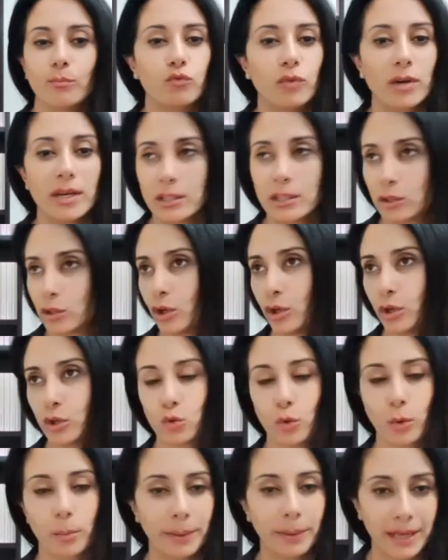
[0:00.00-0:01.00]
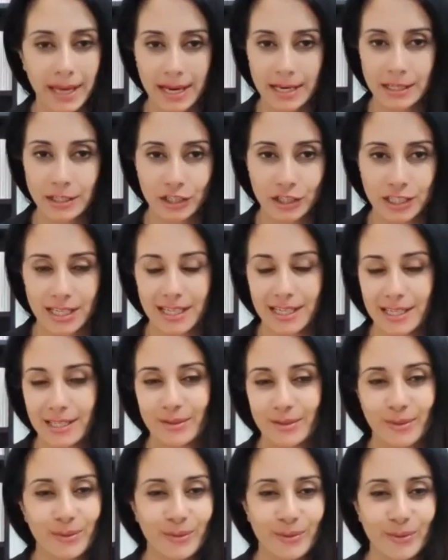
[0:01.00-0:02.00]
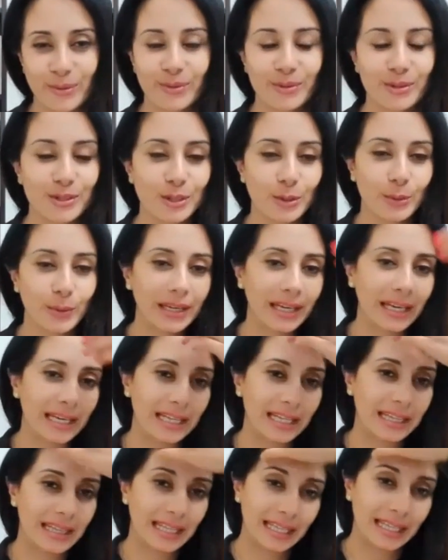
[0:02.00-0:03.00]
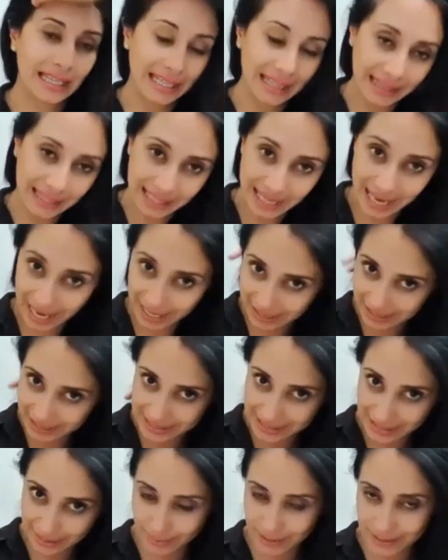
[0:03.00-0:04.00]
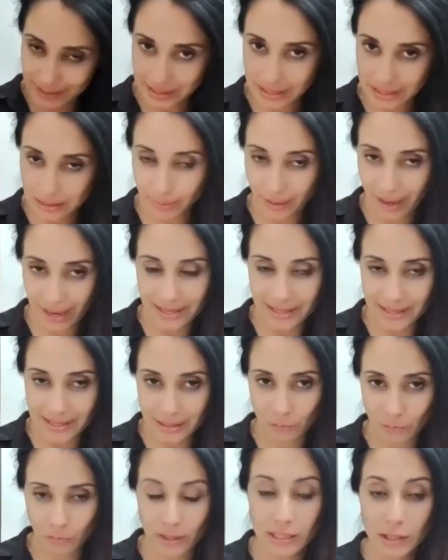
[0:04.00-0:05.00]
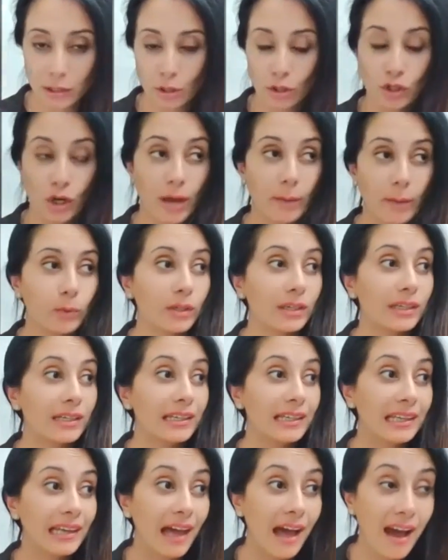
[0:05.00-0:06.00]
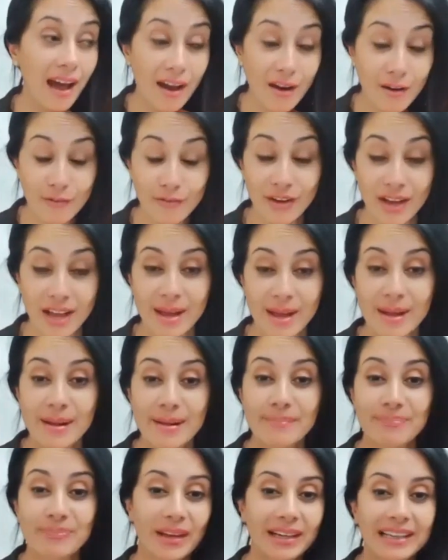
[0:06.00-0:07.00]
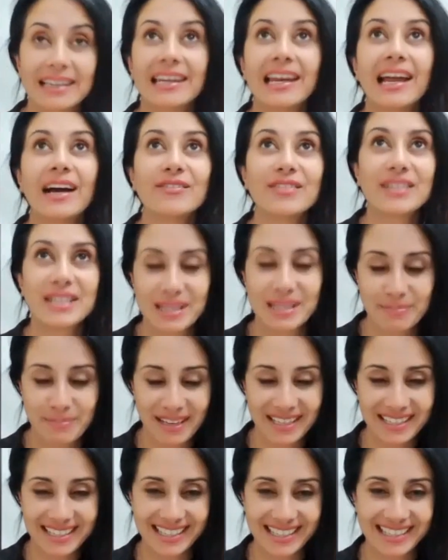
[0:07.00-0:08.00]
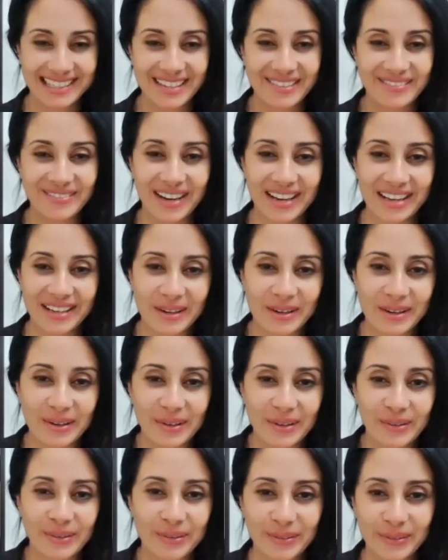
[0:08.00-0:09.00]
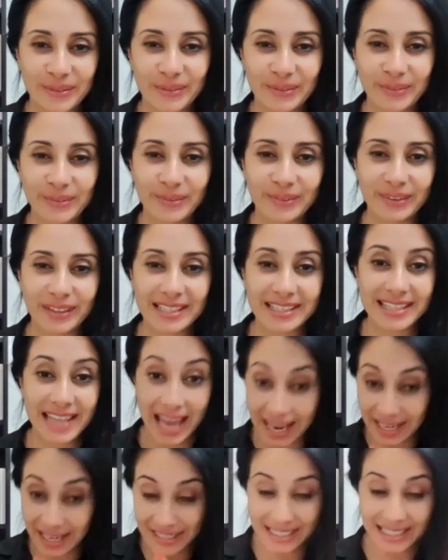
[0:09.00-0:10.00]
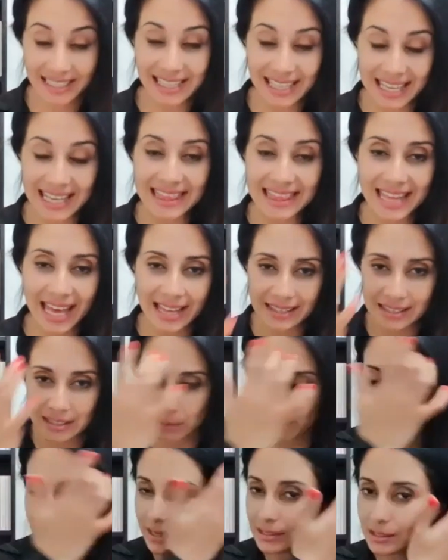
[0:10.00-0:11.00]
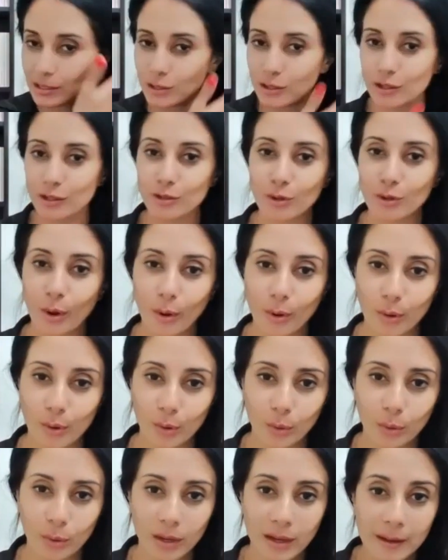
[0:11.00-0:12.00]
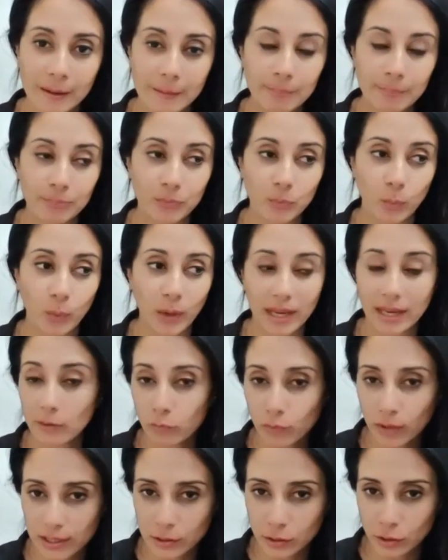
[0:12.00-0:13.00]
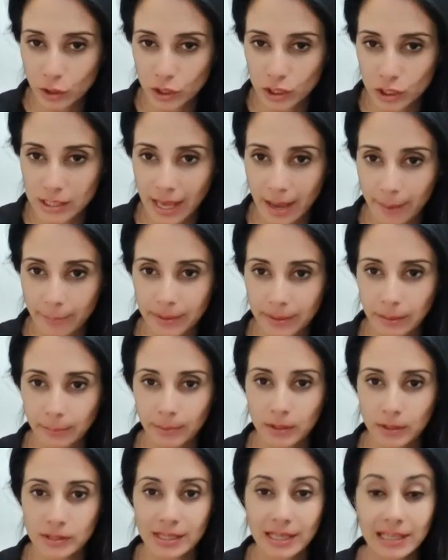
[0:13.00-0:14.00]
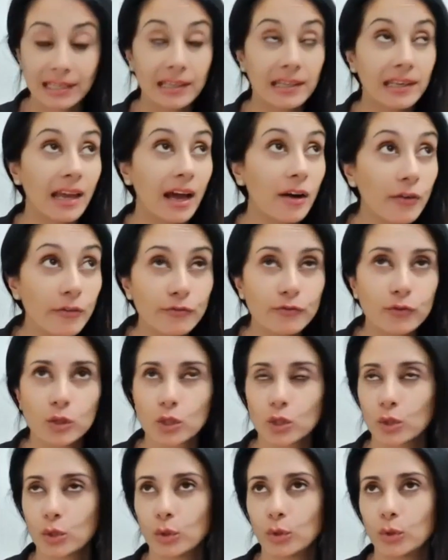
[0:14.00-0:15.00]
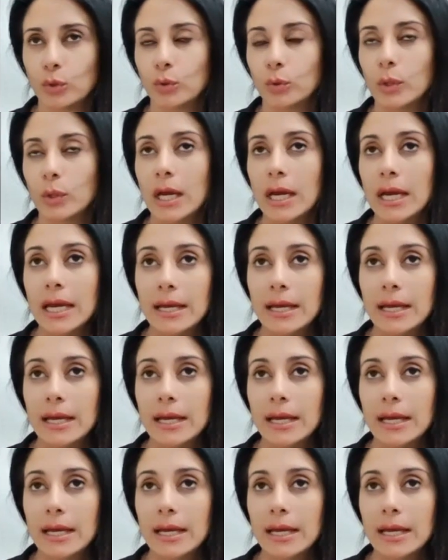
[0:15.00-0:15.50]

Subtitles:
research or PhDs or doing anything in the academia space and research, I'd love to speak to someone who is actually in that space to know where research is happening, because I'd love to,